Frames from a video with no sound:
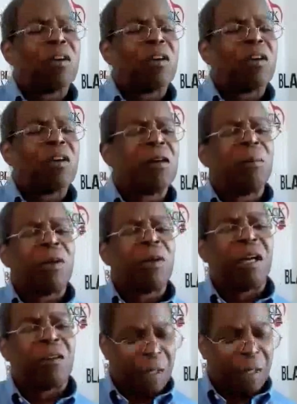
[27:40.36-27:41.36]
of
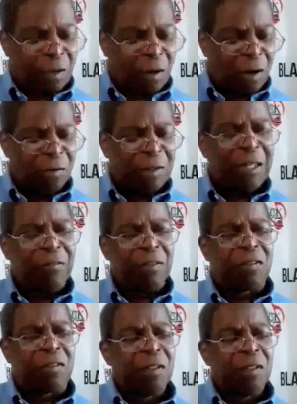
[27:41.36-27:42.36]
Carl Davis,
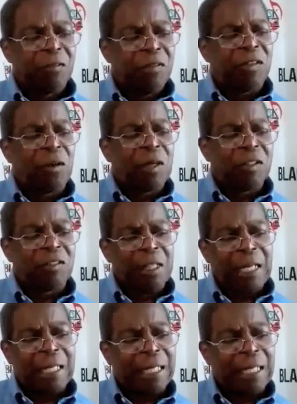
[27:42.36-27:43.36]
returning to that
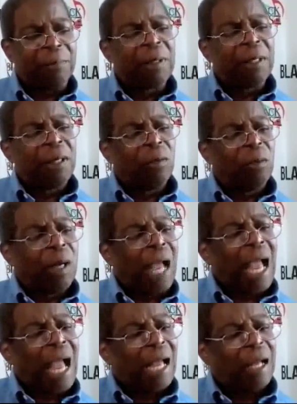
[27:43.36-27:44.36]
name?
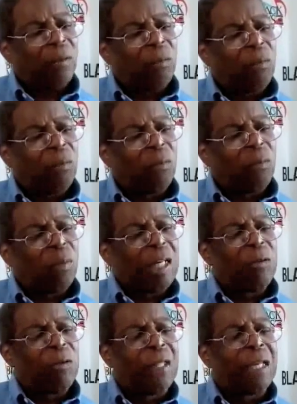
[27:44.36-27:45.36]
What do you think
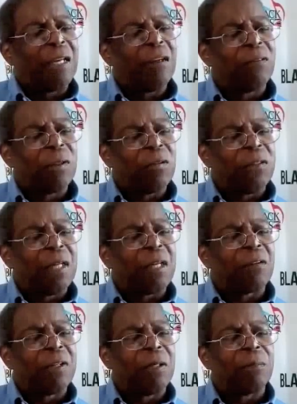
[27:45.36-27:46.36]
of when you think of
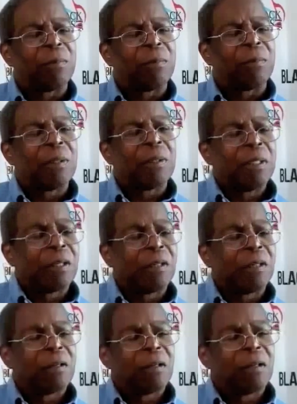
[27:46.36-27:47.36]
him,
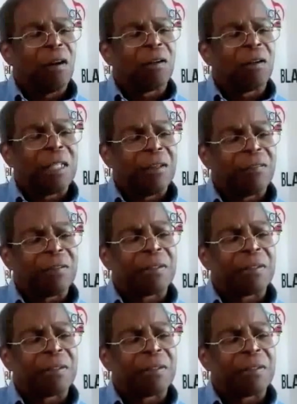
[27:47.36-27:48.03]
Carl Davis?